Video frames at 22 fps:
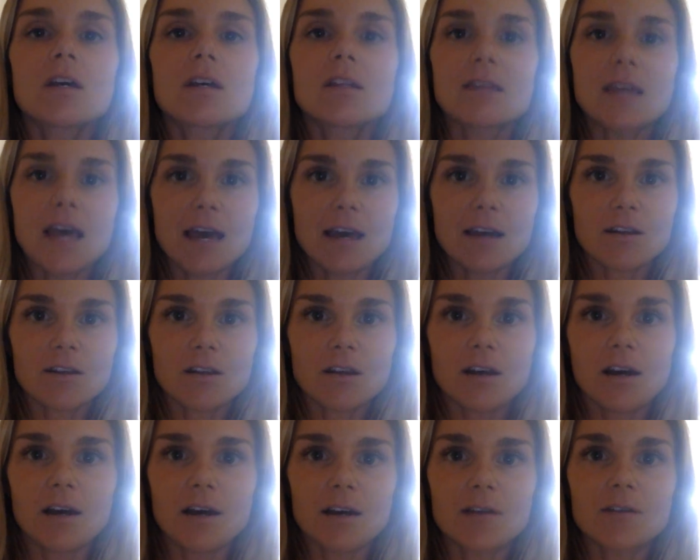that
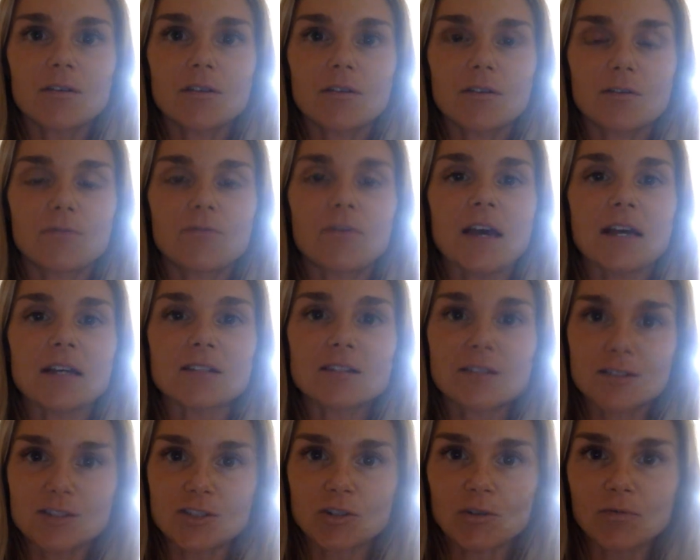affects
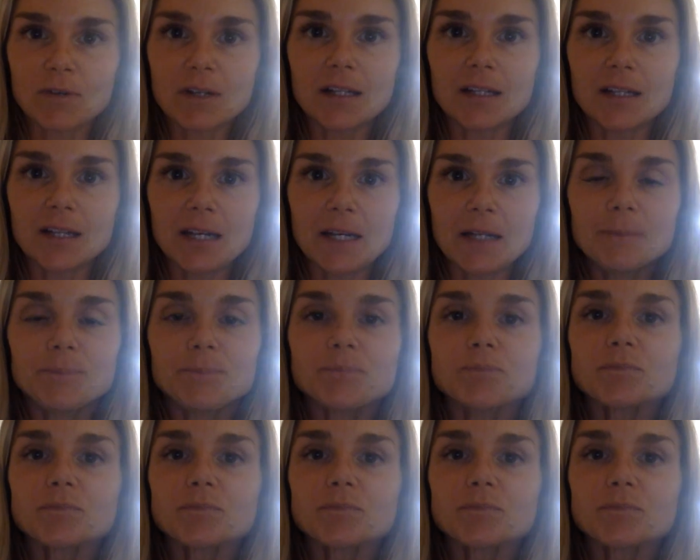sterility.